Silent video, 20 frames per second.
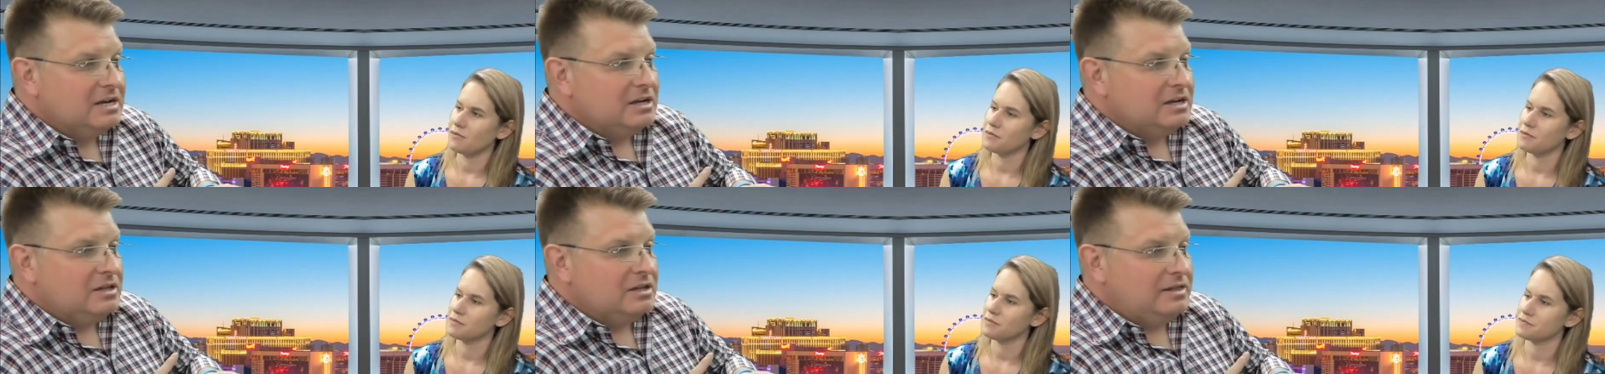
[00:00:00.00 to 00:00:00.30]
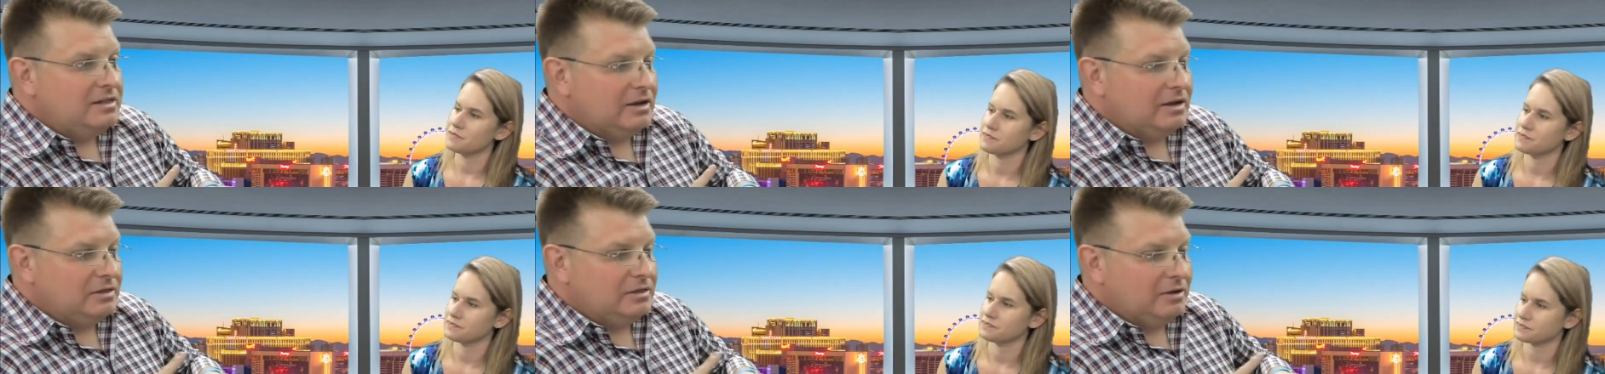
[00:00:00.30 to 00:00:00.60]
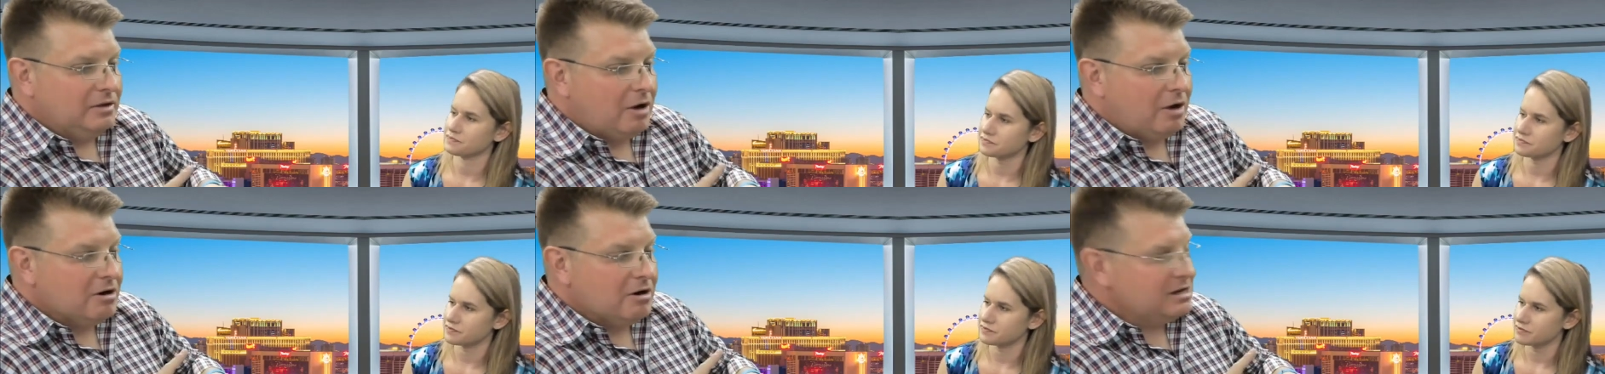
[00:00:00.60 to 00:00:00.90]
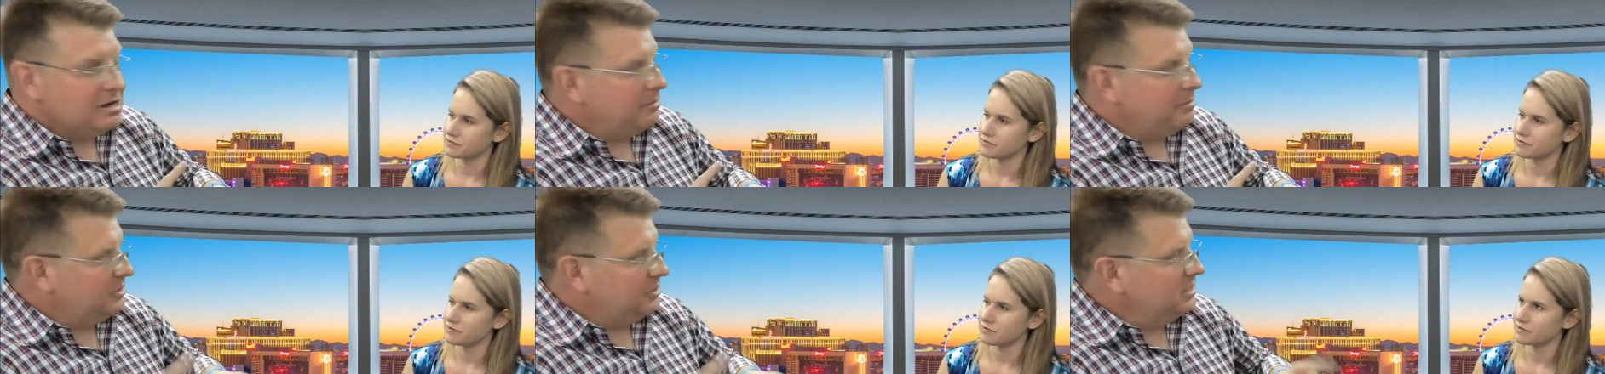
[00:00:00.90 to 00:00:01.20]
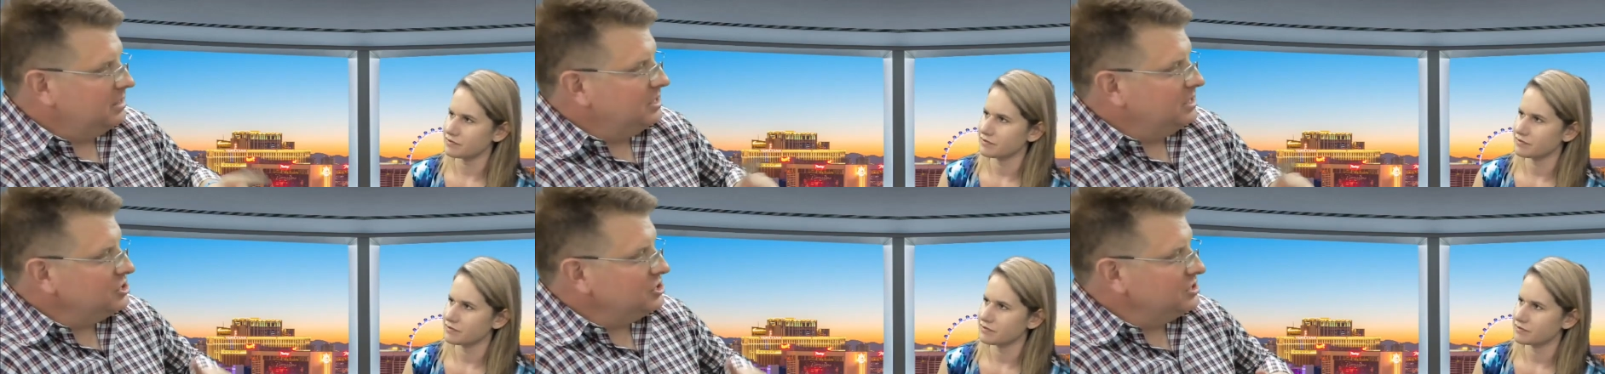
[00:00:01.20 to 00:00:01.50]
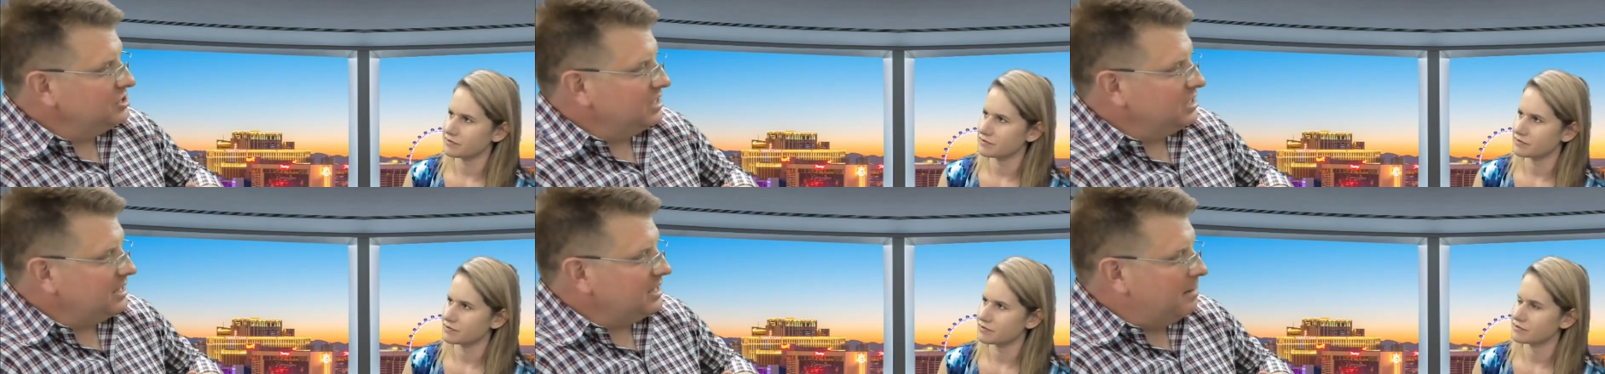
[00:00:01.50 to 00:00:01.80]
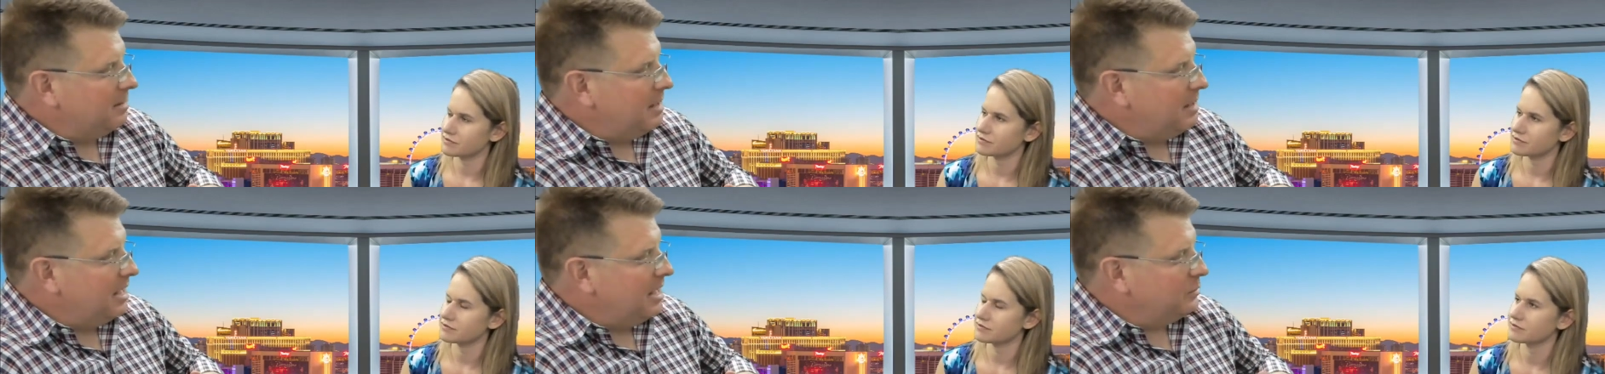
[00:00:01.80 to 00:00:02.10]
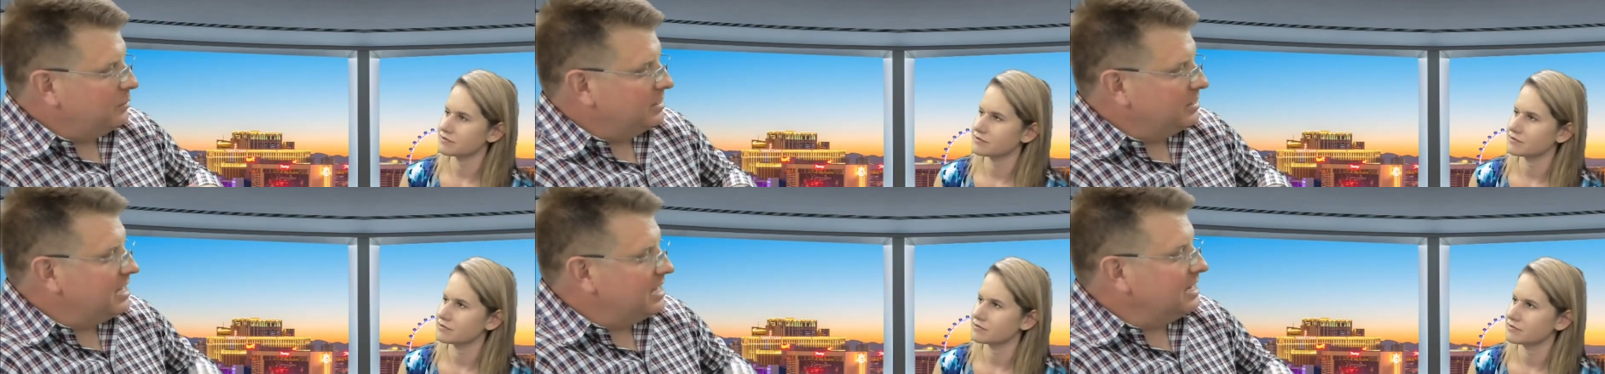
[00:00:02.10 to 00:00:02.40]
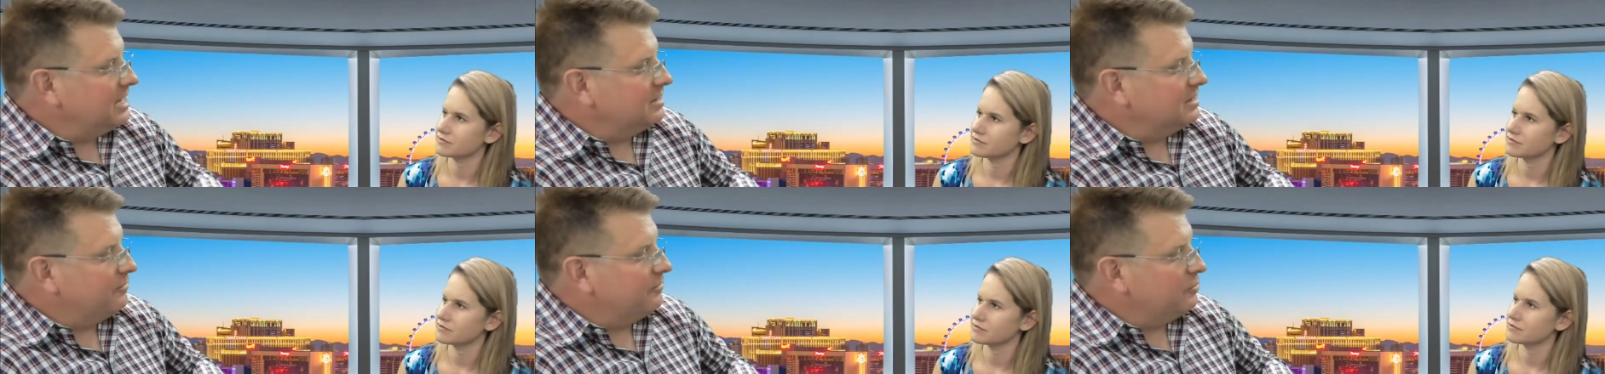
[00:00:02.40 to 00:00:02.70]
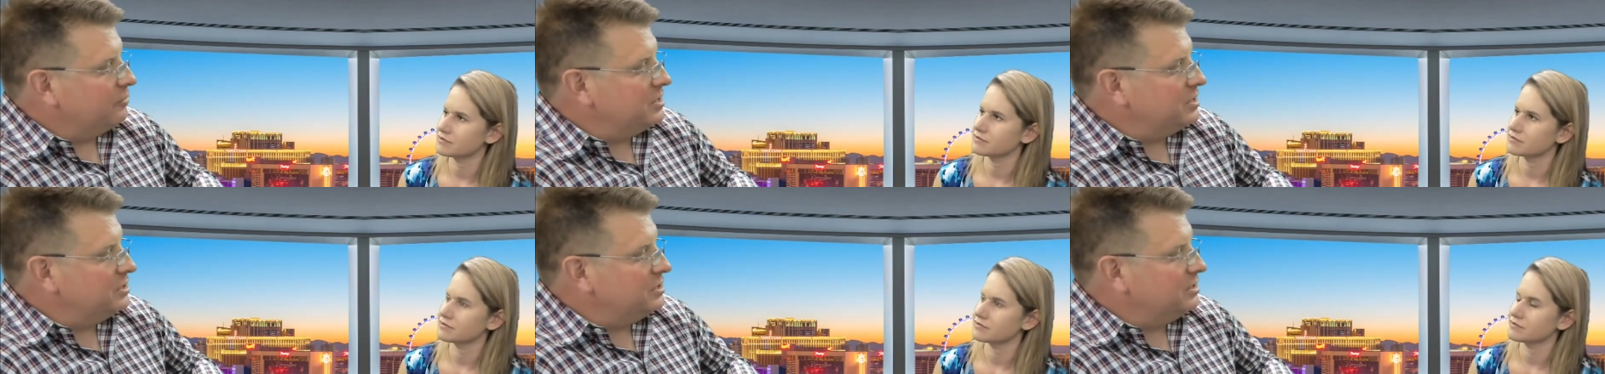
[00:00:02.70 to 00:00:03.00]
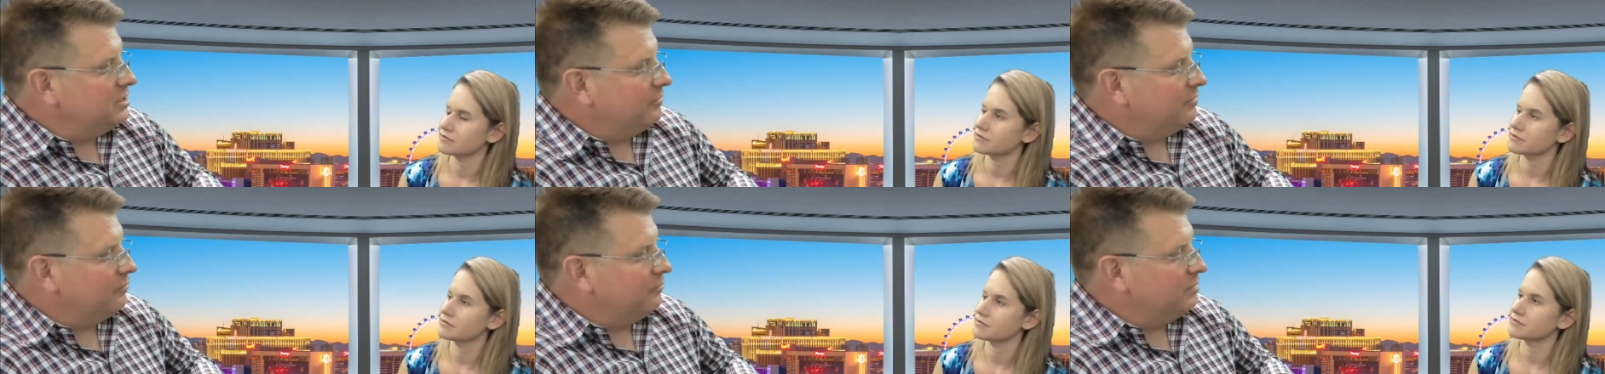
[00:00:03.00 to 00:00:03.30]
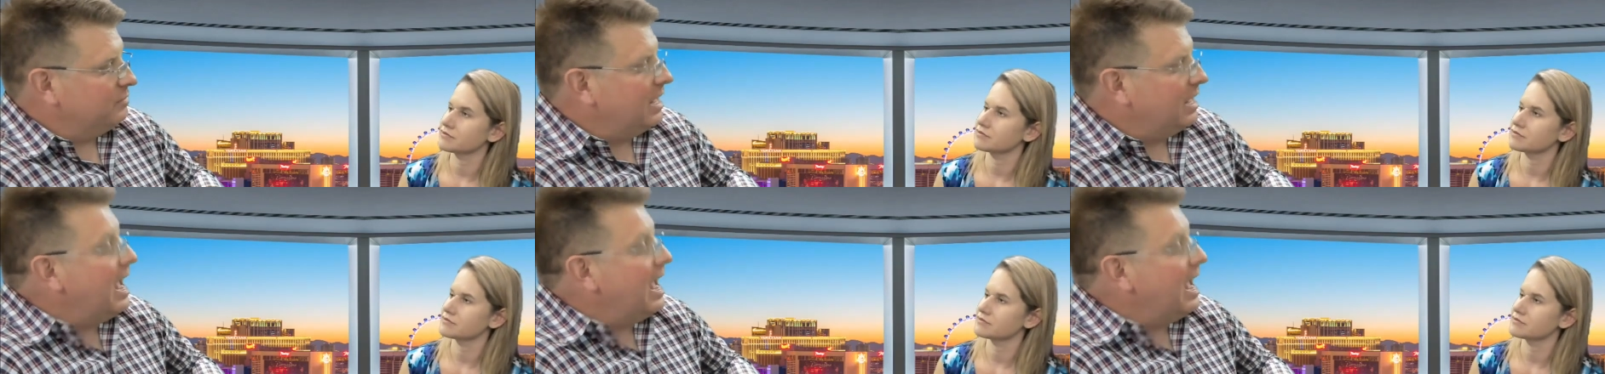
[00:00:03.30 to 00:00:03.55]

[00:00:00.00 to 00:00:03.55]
Speaker 1: there, there are a couple conditions that come on with getting the free the, the